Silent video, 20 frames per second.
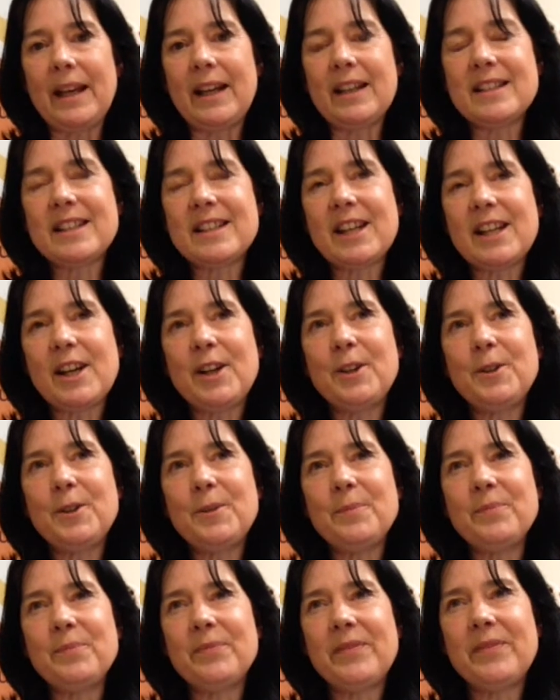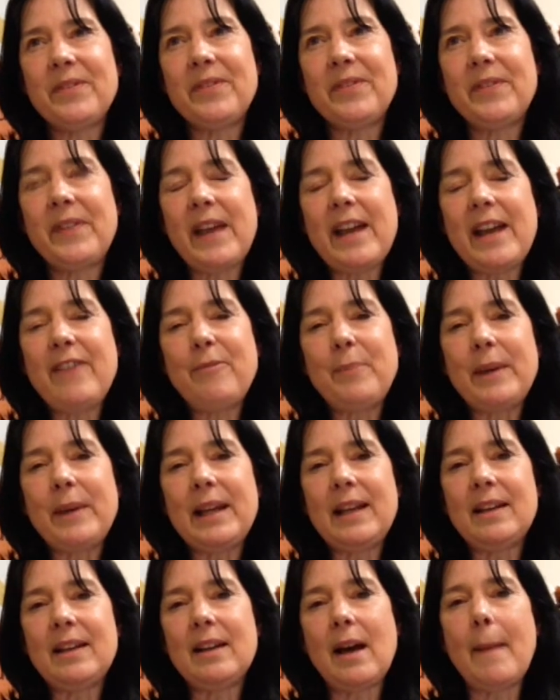So they've
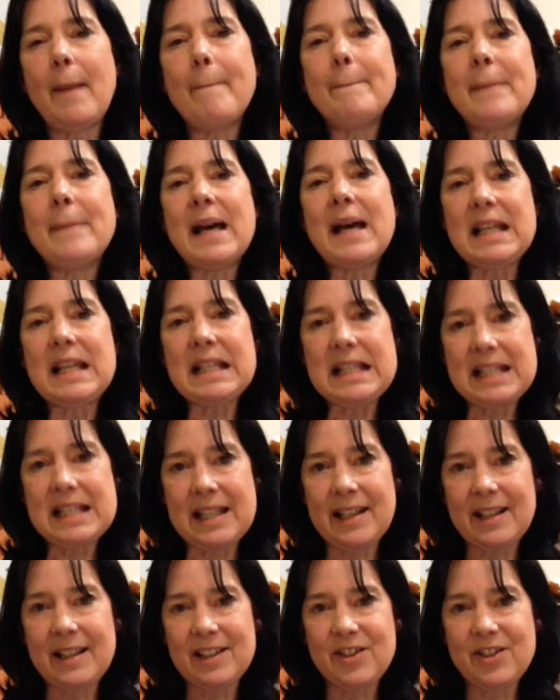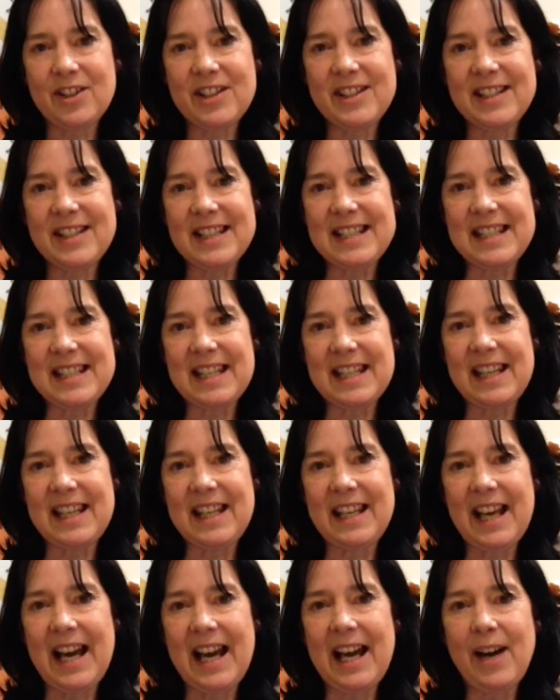been amazing just to
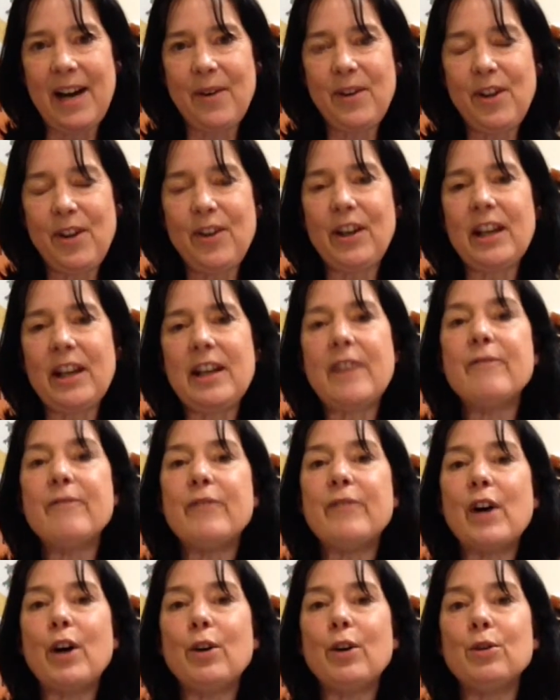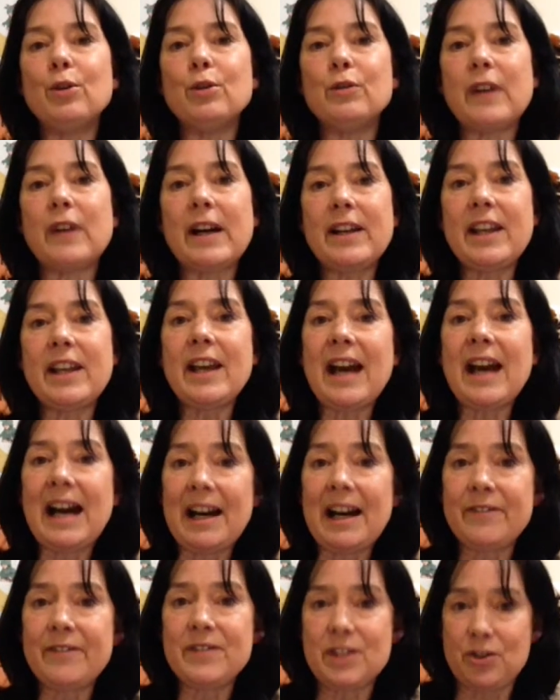see how you can evolve, how you
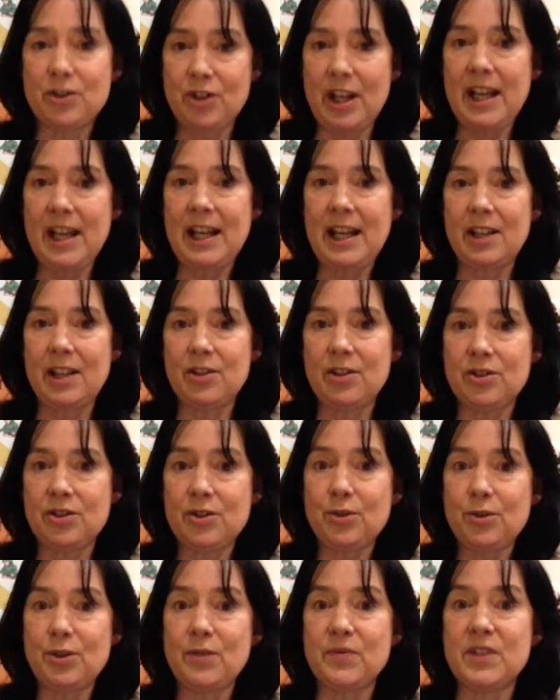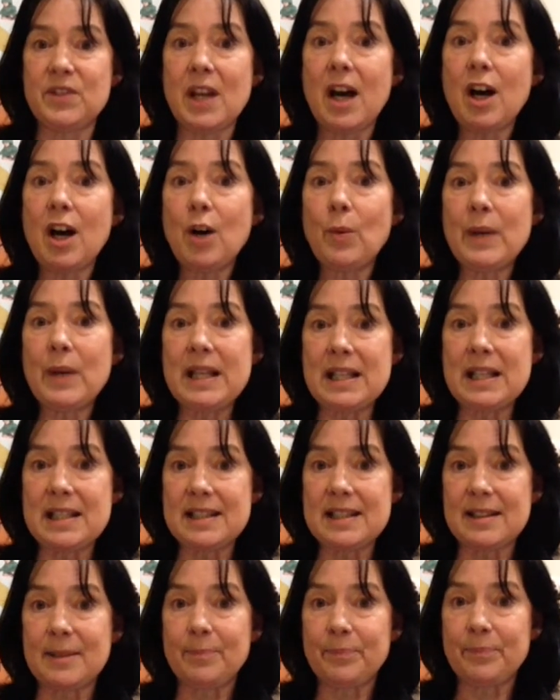have to change, sort of
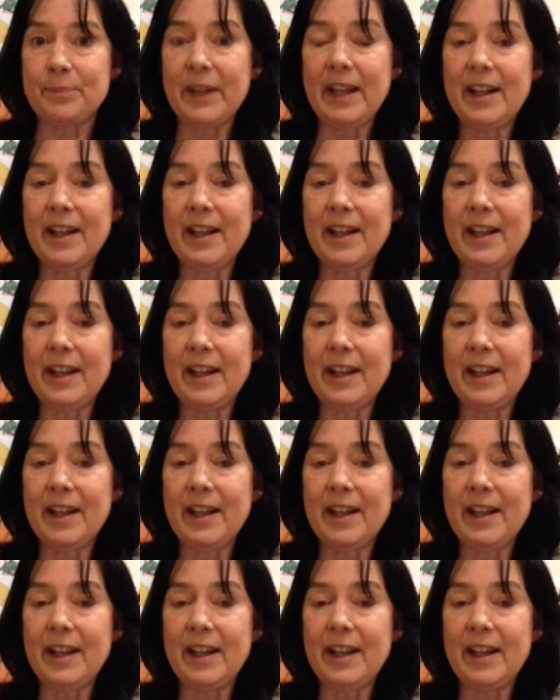Darwinism